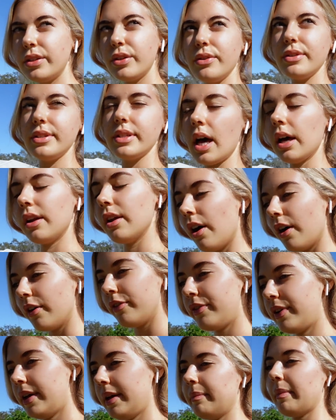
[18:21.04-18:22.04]
to start
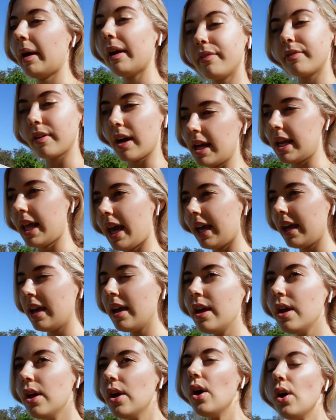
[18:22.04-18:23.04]
off my Friday
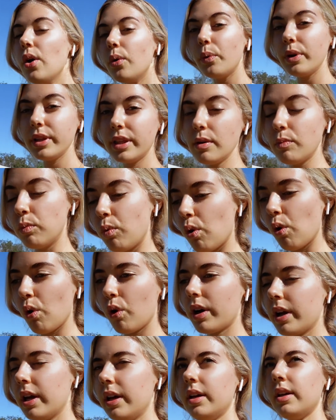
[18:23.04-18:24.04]
with a
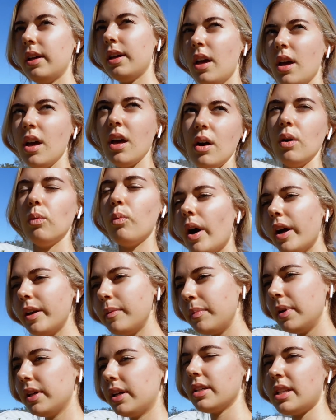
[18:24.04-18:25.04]
walk.
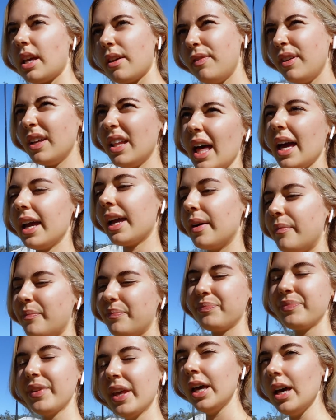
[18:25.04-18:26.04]
One, because I feel like
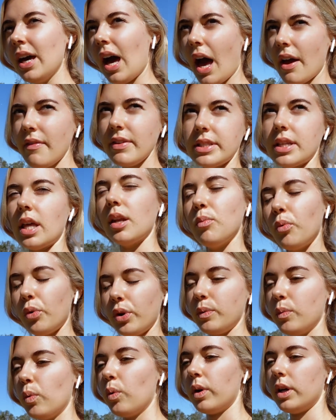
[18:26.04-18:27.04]
I haven't done a
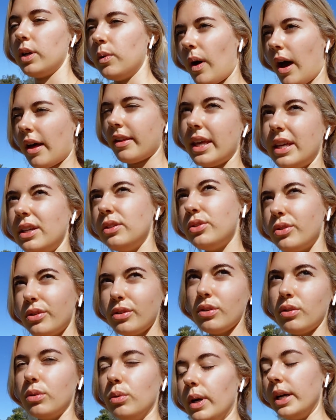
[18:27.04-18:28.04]
morning walk in a while and they
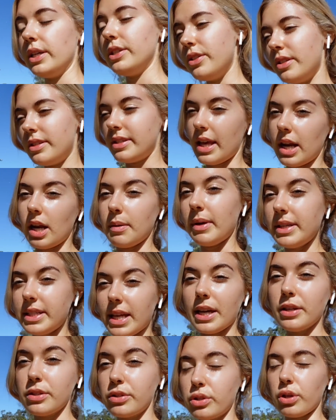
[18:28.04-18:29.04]
do always just set up my
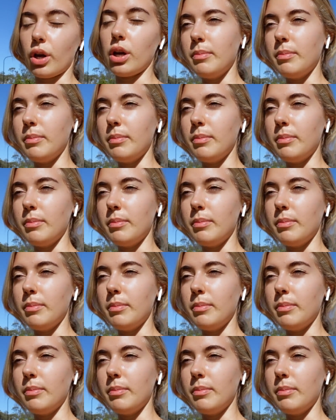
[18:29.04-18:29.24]
day so